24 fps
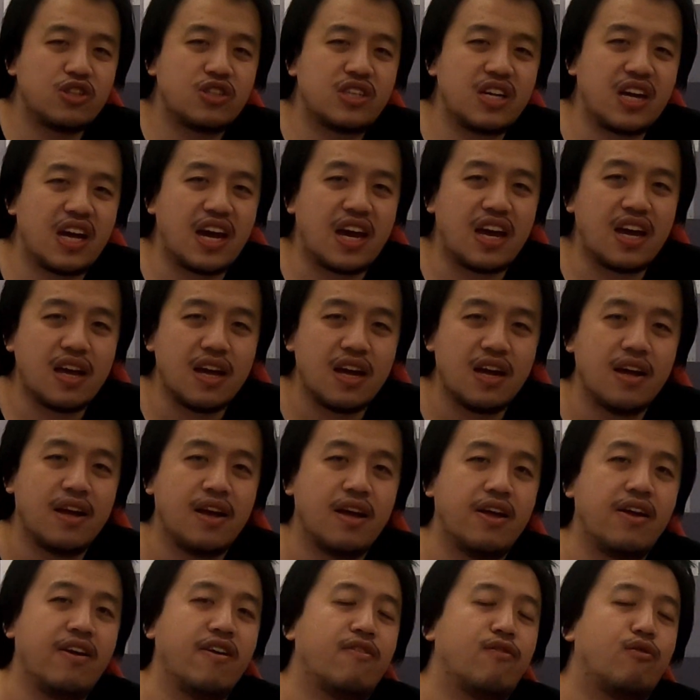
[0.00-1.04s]
to say,
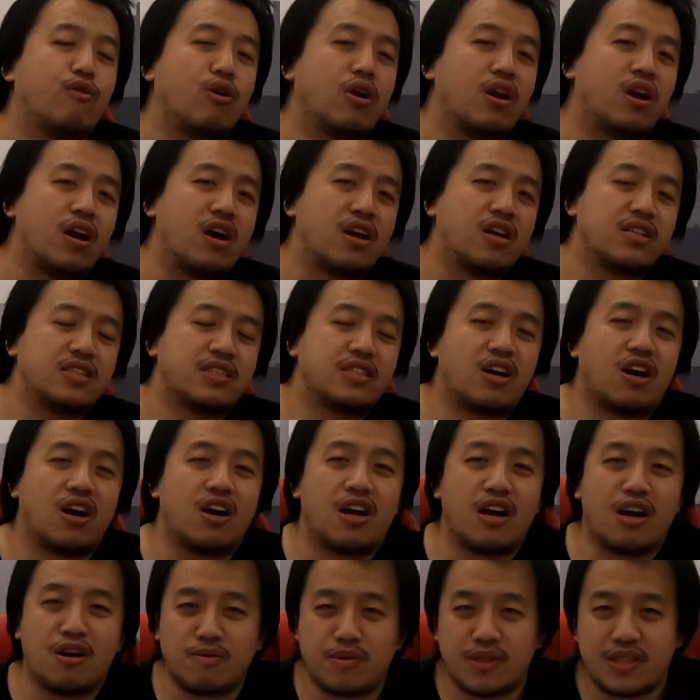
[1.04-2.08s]
for a lot of
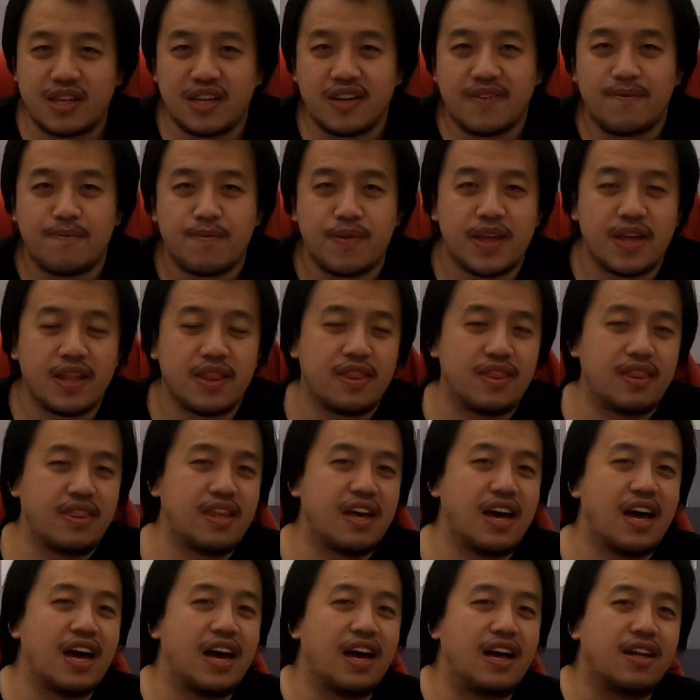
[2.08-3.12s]
startups
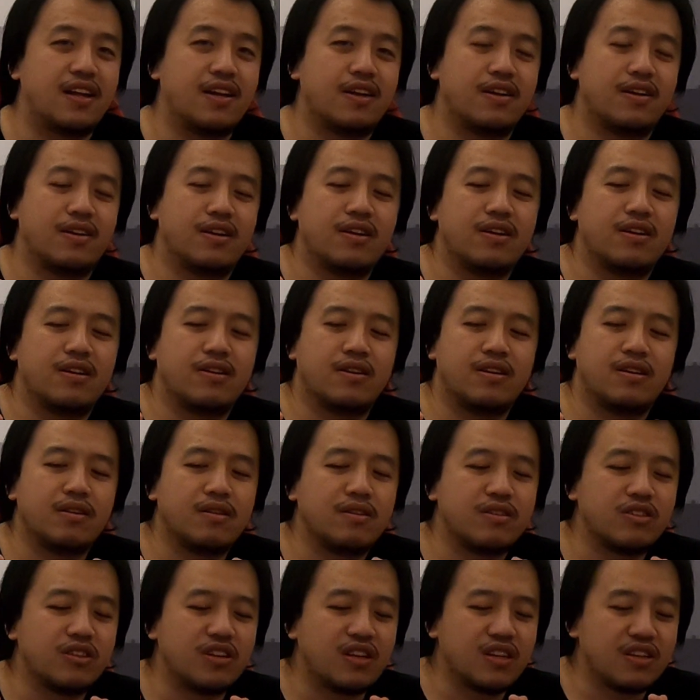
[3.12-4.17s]
that
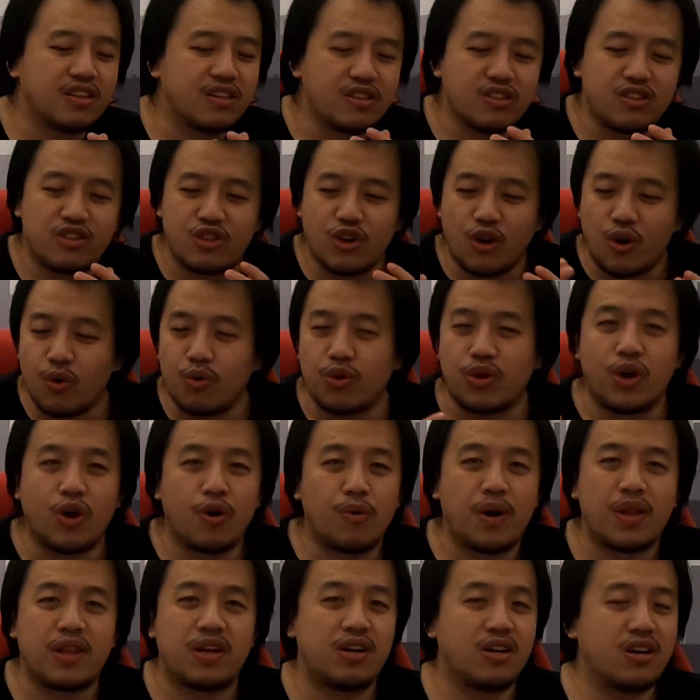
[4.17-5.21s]
don't know
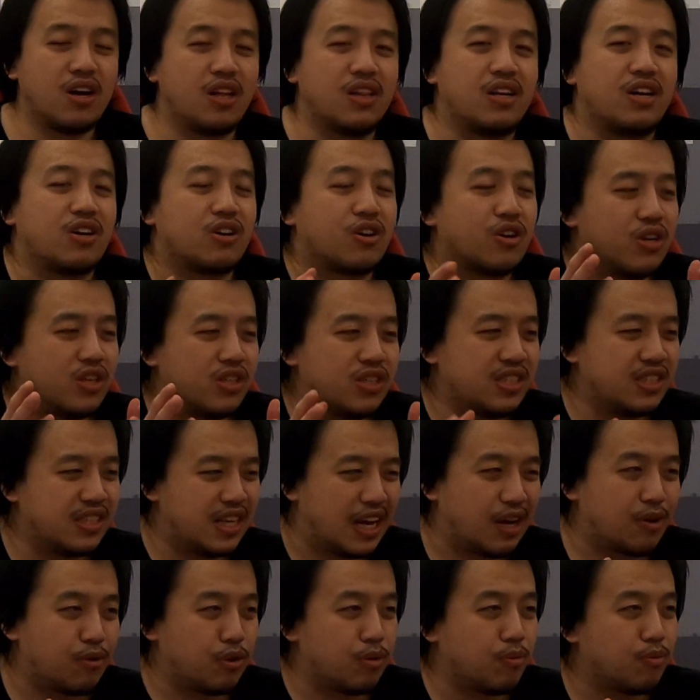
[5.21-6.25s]
whether or not they're going to
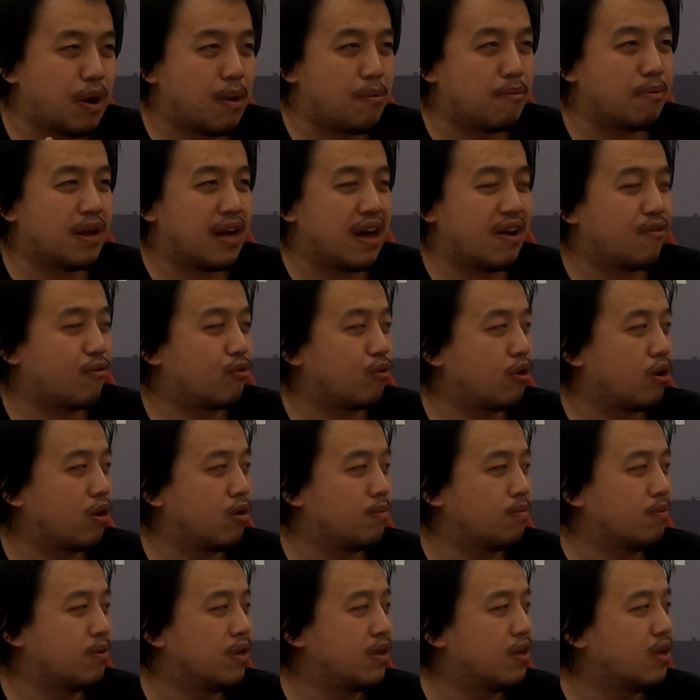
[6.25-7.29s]
stick with one
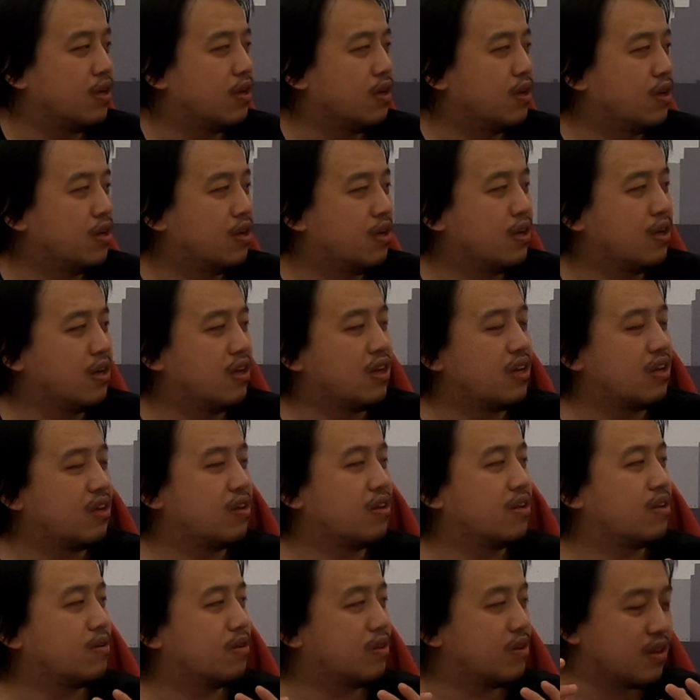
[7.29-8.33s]
platform,
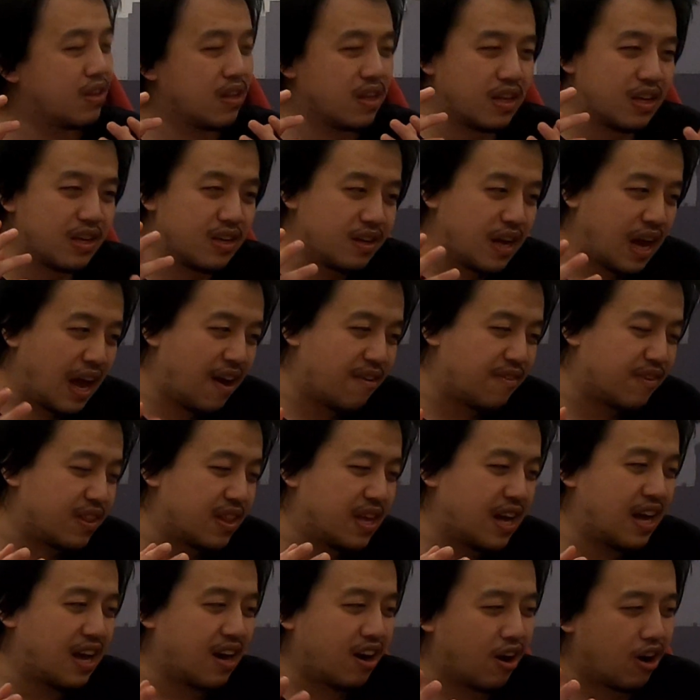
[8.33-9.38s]
having
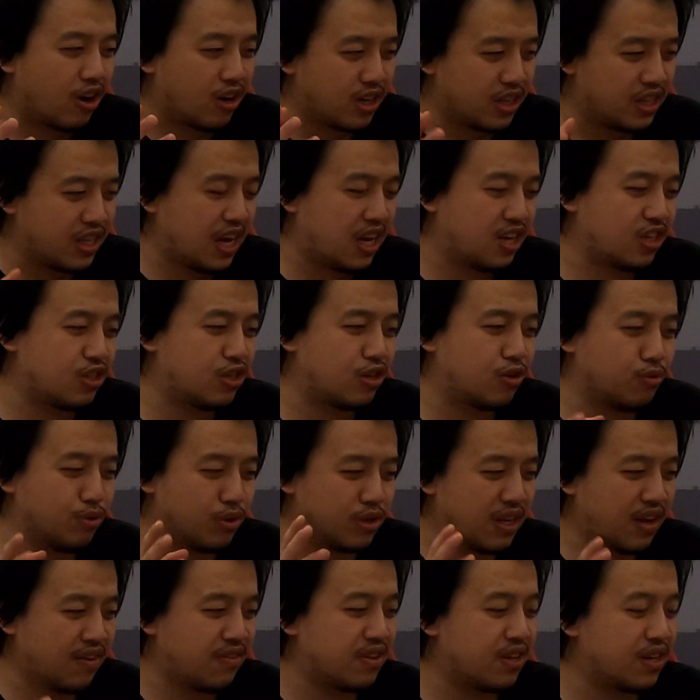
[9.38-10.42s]
that architecture
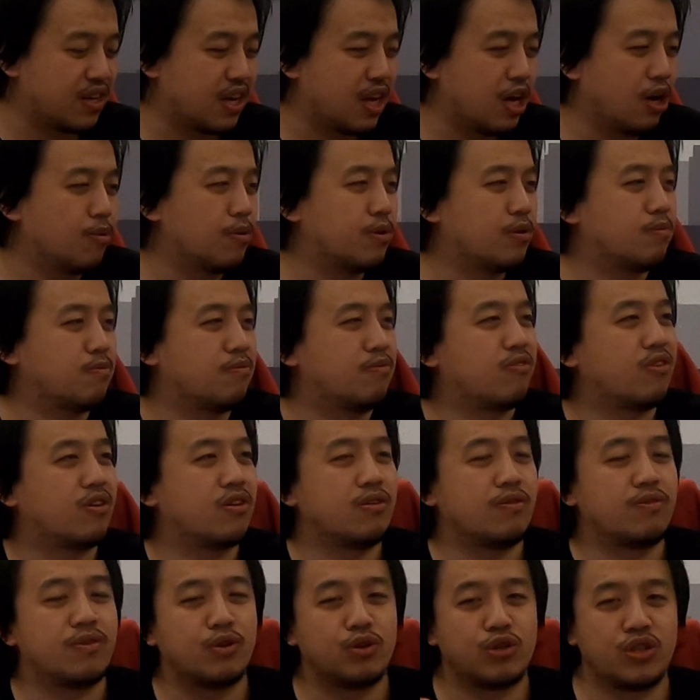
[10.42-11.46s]
will definitely help them
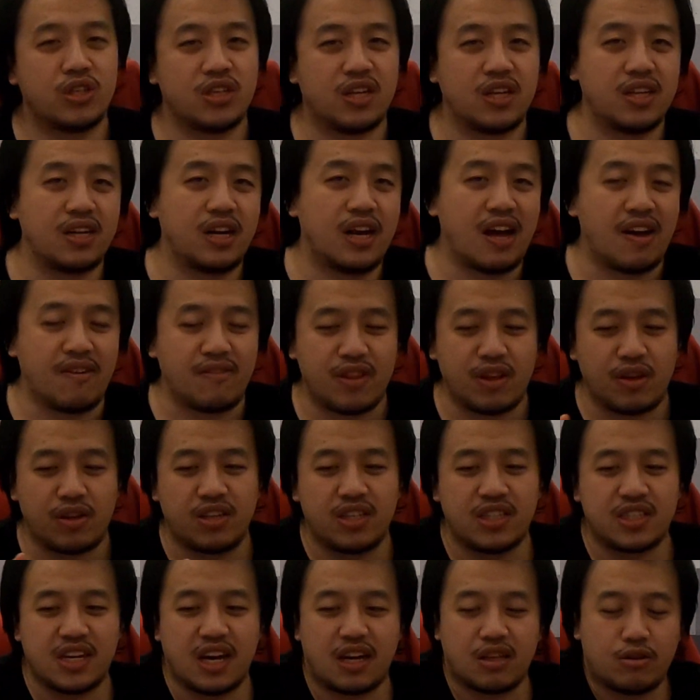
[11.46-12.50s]
for future down the line if they
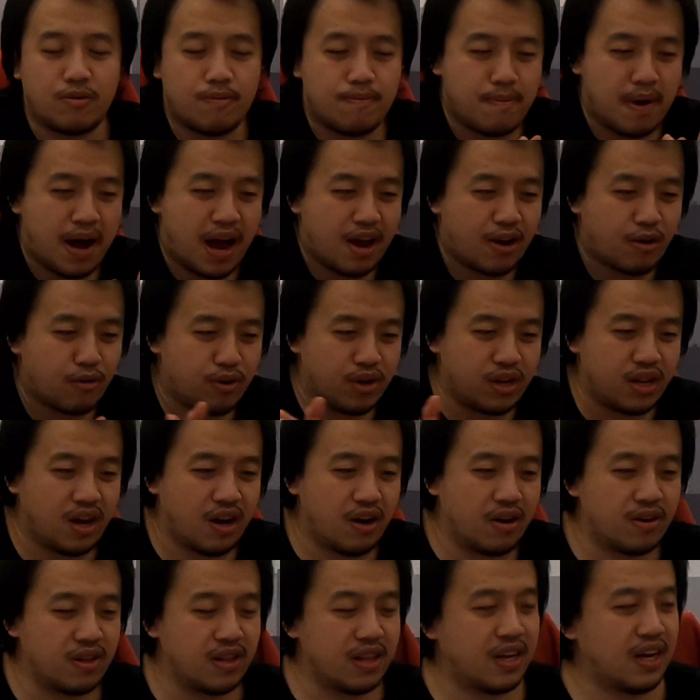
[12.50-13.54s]
decide to migrate
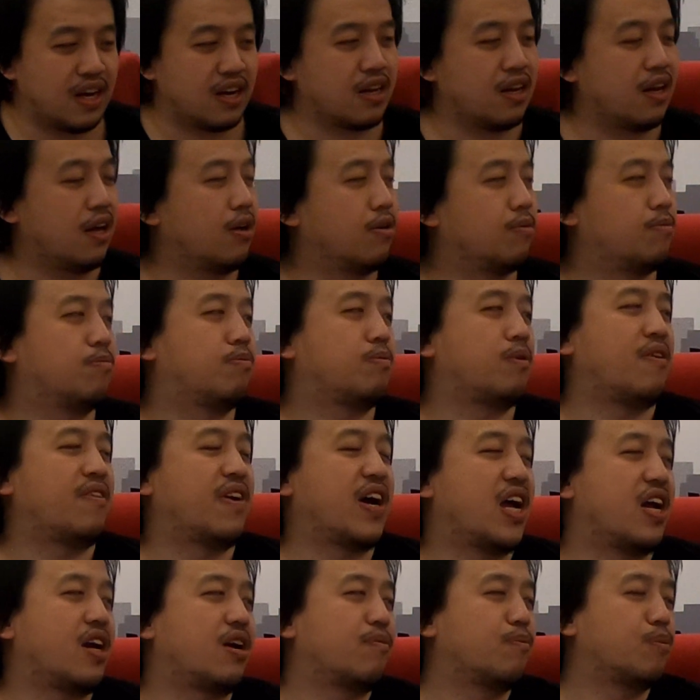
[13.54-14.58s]
out of that cloud
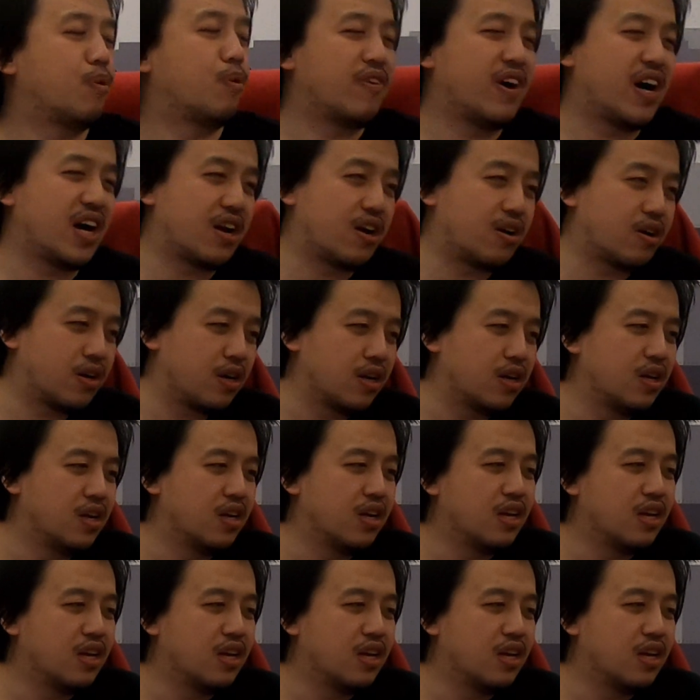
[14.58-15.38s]
provider.